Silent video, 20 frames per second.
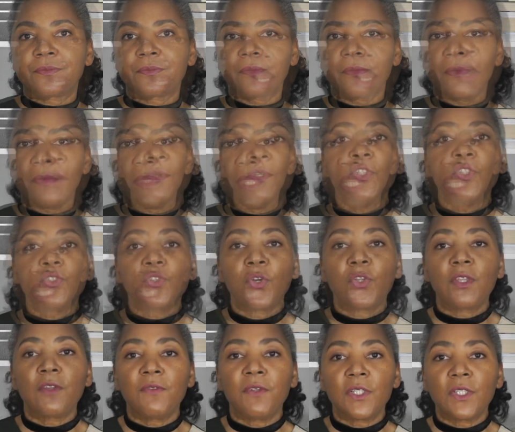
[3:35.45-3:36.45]
I hope you
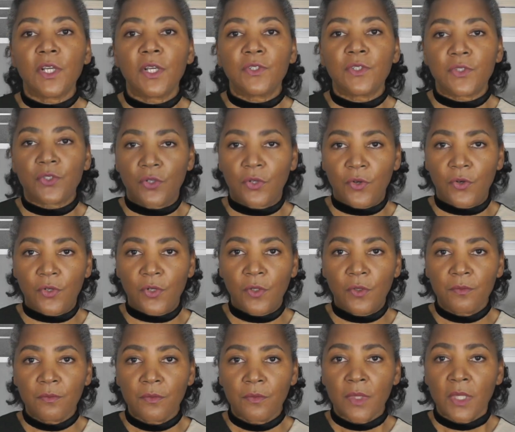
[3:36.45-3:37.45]
enjoyed the video
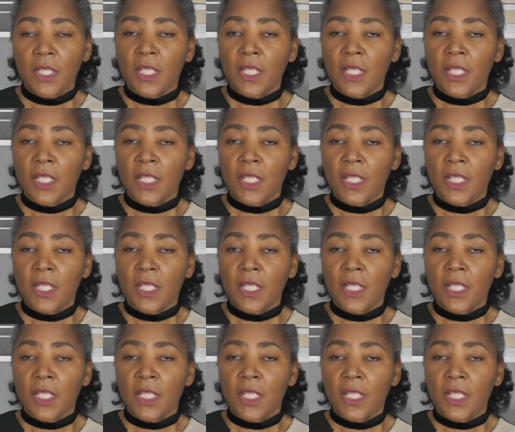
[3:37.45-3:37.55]
tutorial.